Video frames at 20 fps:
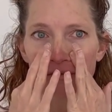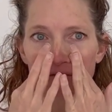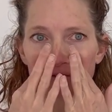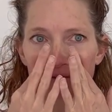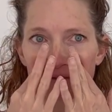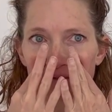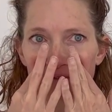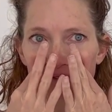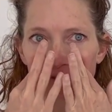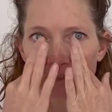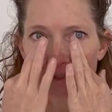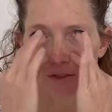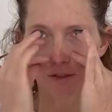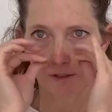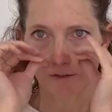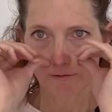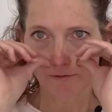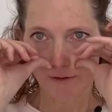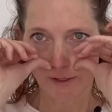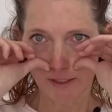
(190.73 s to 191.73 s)
usually you
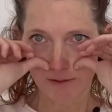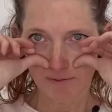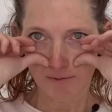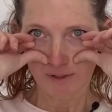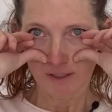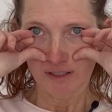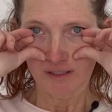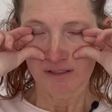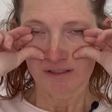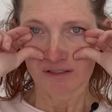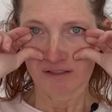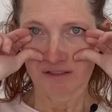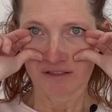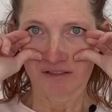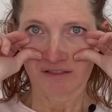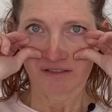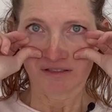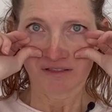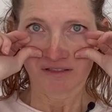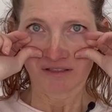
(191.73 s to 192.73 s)
can find one
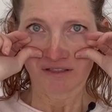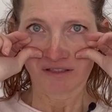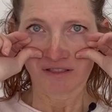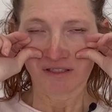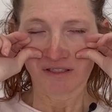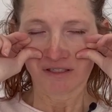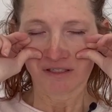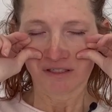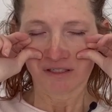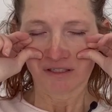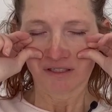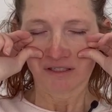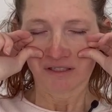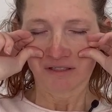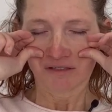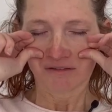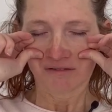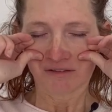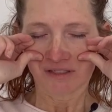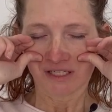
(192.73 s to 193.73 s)

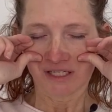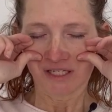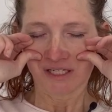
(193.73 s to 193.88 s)
right